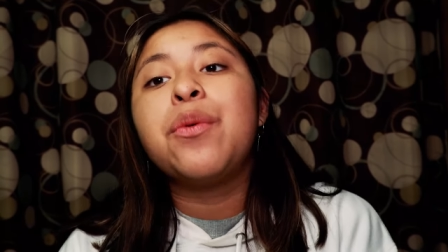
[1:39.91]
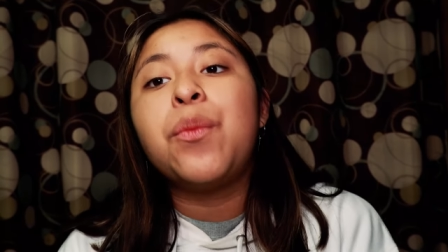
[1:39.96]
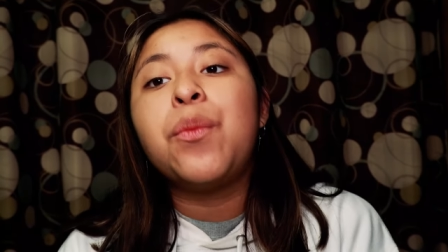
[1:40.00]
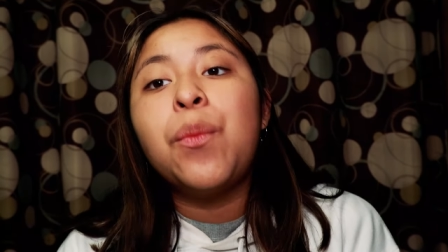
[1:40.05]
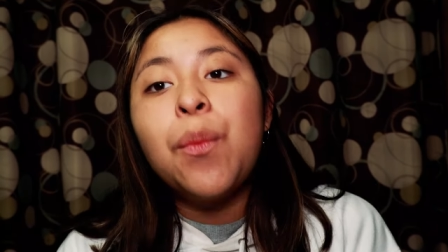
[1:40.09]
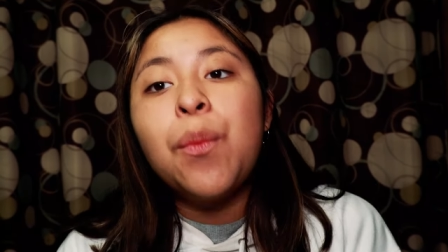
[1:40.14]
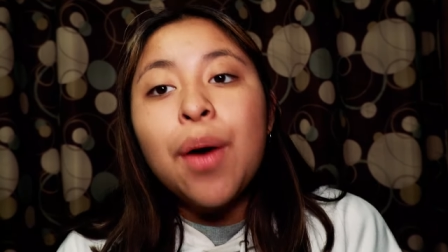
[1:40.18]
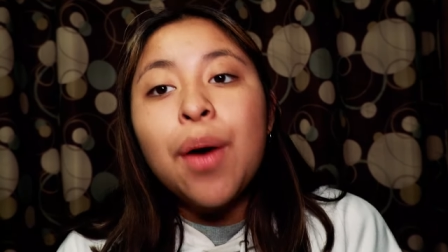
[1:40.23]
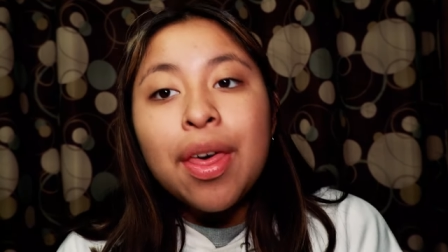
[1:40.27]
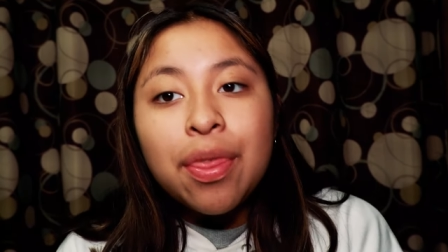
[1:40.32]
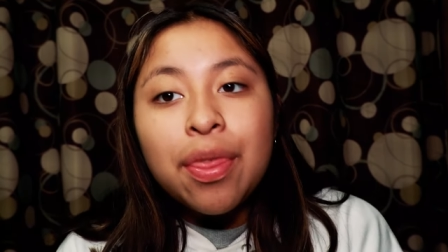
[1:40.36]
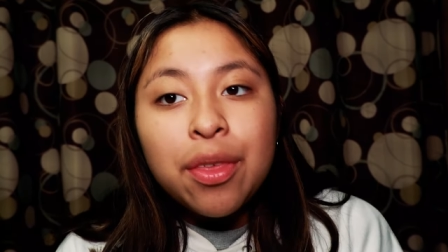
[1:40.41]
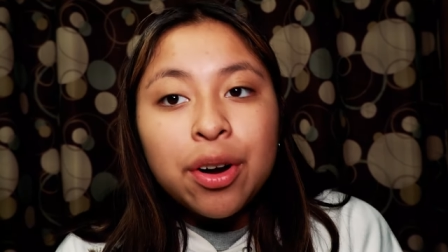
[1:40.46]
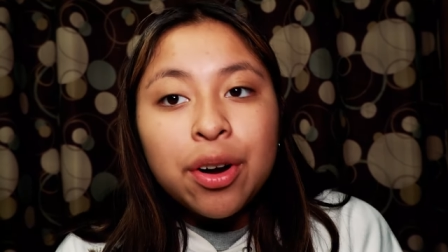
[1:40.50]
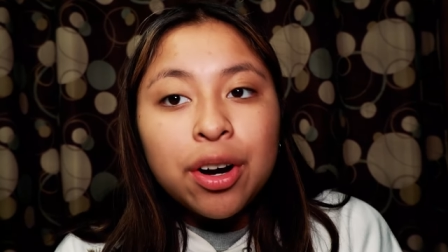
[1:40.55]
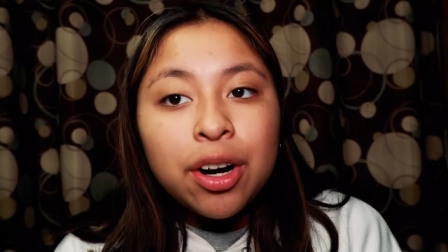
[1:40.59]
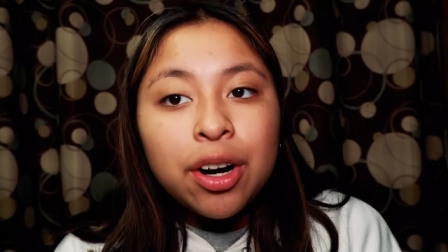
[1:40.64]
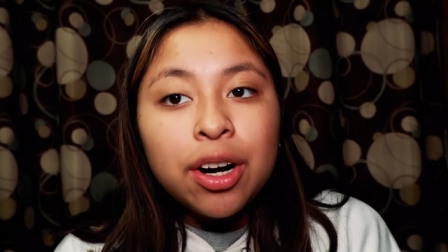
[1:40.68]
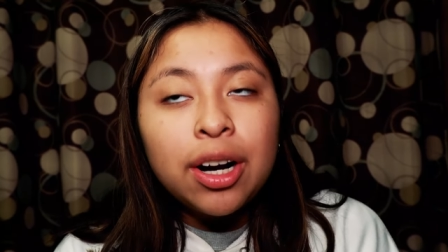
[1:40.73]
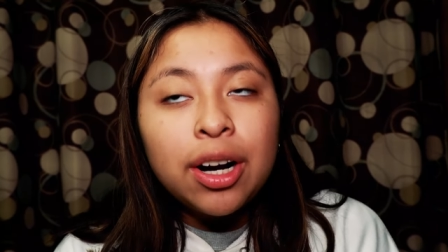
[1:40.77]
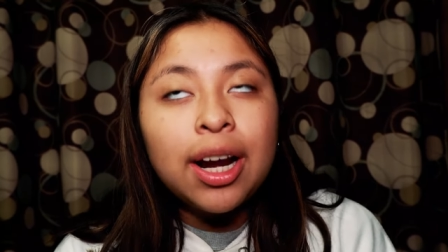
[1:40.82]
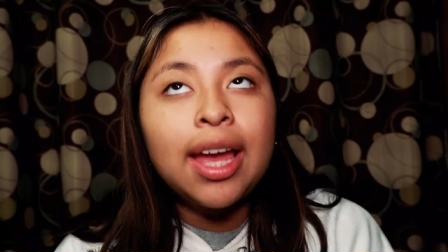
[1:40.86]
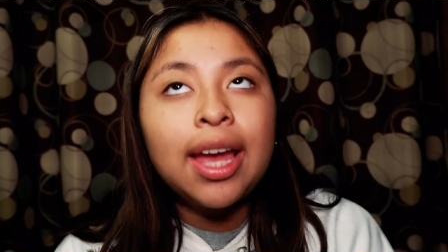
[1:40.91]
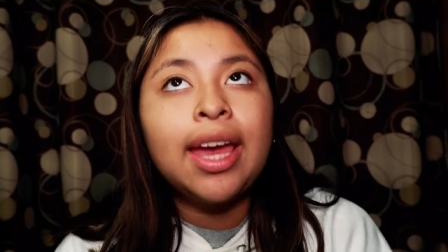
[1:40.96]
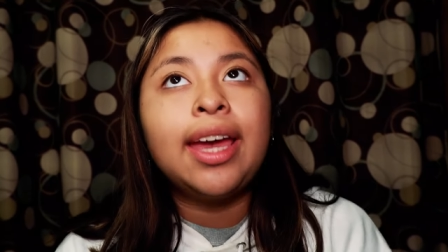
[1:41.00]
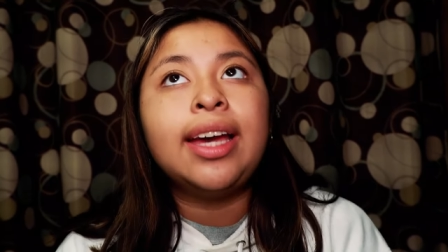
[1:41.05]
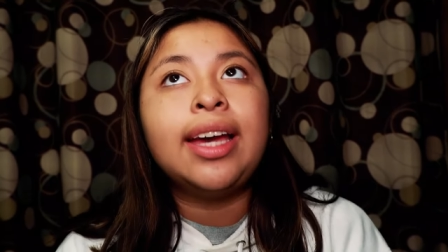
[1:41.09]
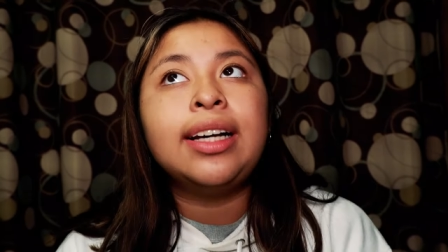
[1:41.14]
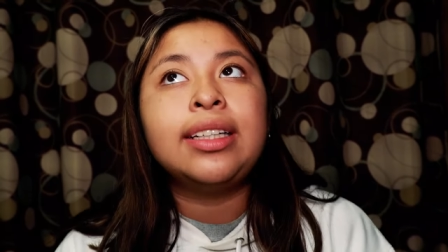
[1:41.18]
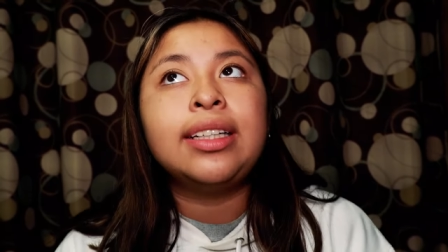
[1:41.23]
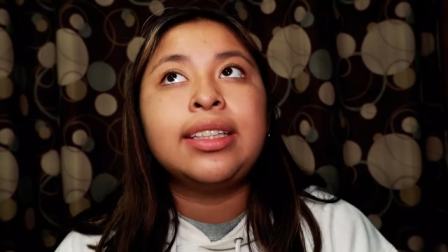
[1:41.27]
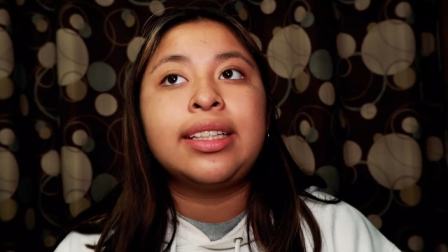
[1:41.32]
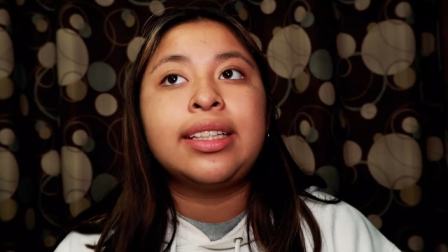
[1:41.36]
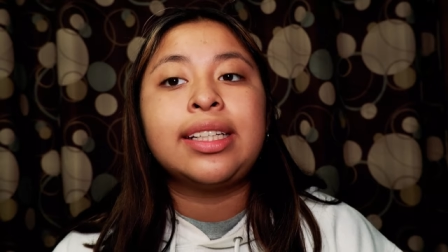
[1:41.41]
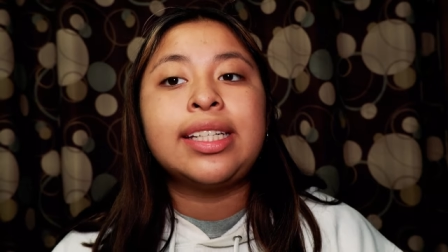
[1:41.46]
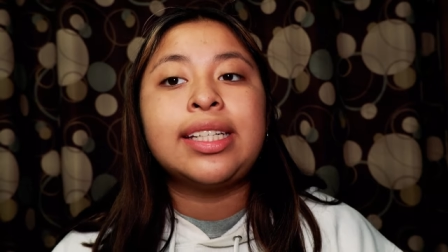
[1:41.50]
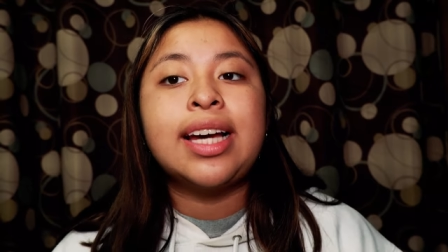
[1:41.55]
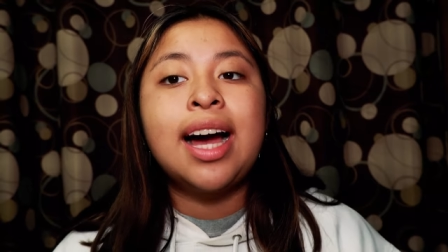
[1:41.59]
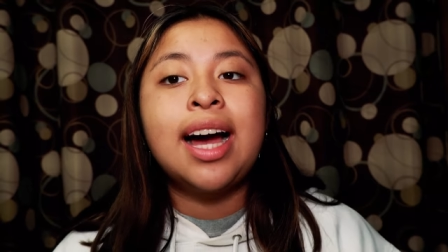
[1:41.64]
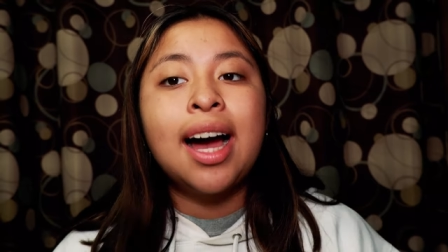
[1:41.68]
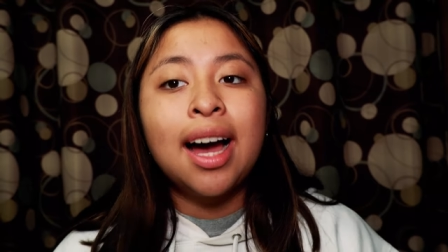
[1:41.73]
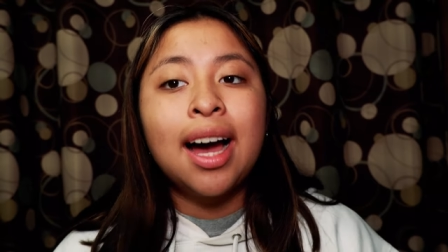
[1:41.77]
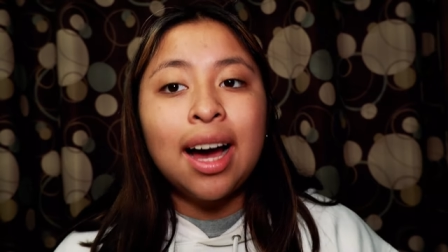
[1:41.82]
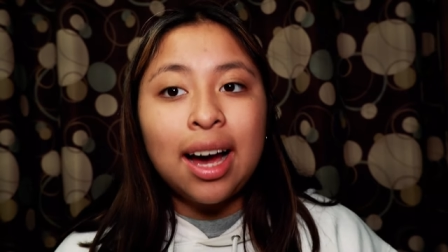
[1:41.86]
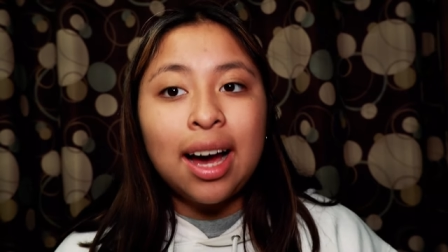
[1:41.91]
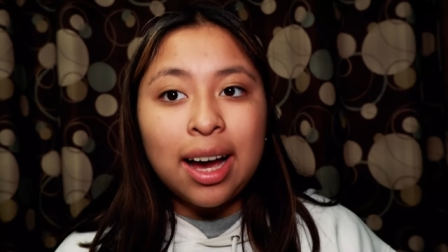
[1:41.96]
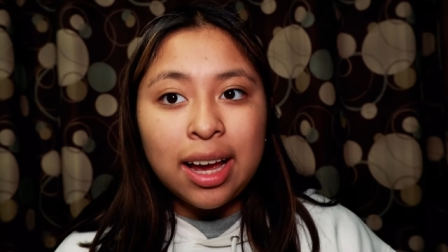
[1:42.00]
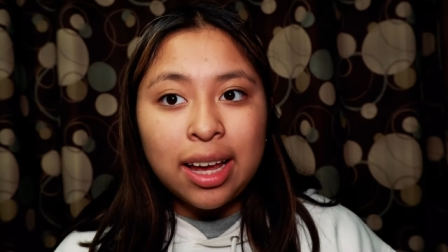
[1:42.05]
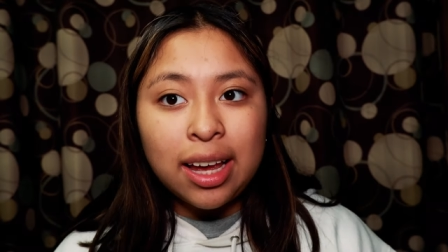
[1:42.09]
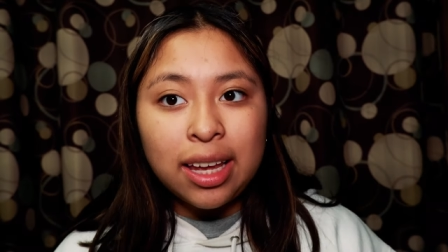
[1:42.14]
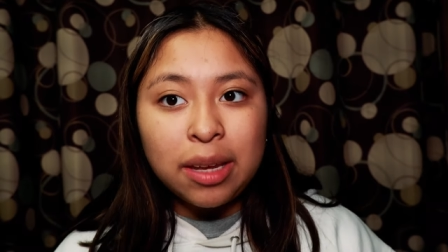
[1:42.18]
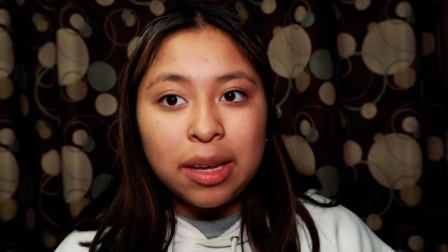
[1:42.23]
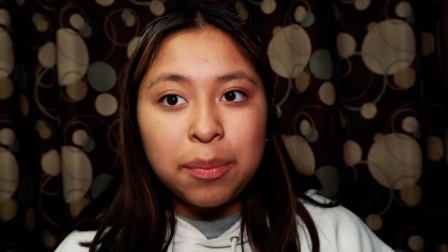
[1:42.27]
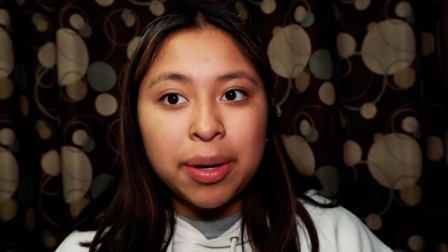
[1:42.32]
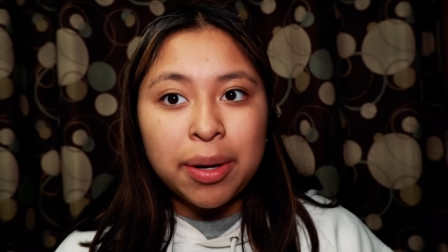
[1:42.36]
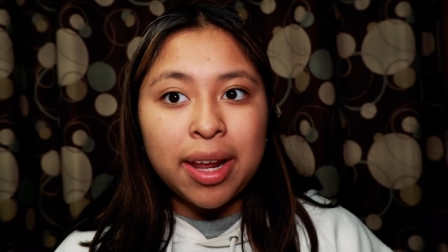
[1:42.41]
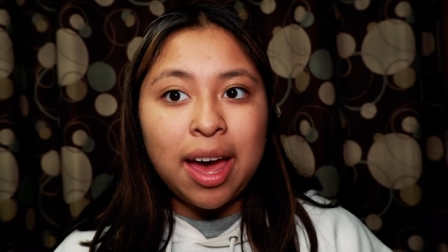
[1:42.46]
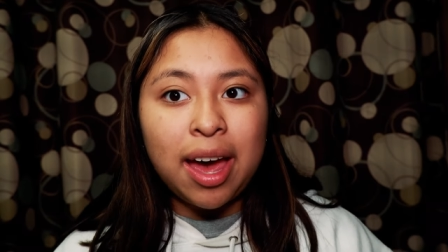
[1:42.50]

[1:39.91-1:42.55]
the weather and the time